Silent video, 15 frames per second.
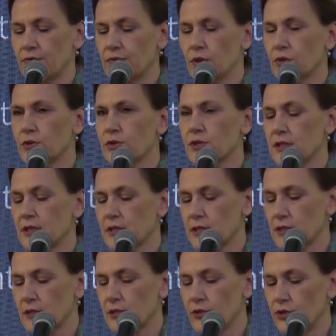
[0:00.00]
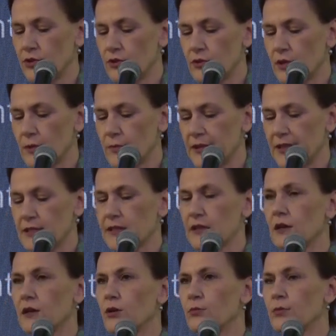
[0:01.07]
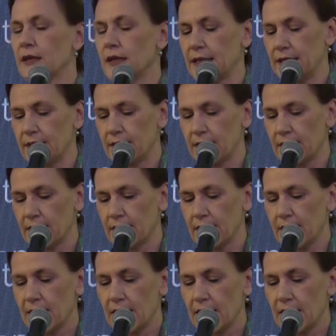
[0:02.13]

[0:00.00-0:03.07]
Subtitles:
focuses on Europe as a global leader